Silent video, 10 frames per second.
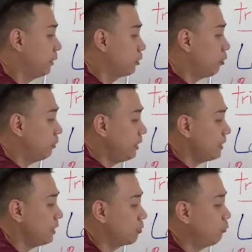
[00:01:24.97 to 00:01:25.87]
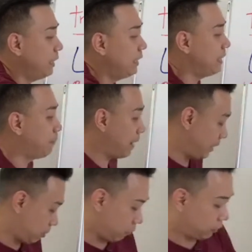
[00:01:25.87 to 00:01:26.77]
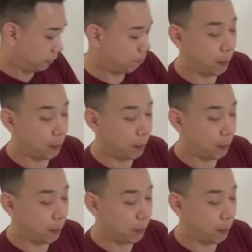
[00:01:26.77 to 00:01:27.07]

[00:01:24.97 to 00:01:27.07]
So this is really depending on the